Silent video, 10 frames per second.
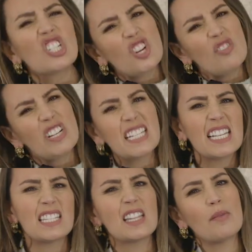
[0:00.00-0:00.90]
don't
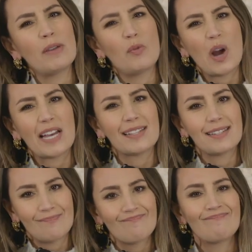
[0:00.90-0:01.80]
exist in the
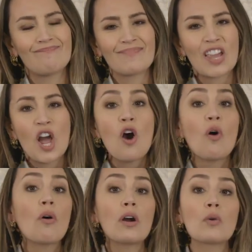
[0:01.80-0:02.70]
Midwest.
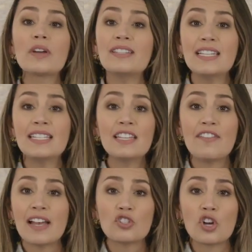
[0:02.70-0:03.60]
Or with D C
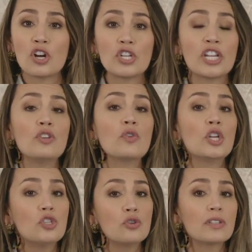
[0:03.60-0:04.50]
fast charging, you
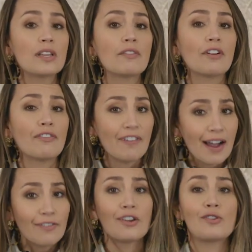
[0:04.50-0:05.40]
can juice it for
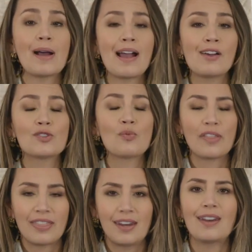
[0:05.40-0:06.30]
five hundred miles
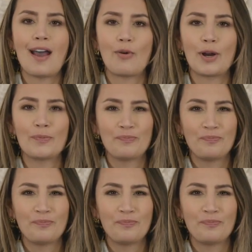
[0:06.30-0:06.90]
within an hour.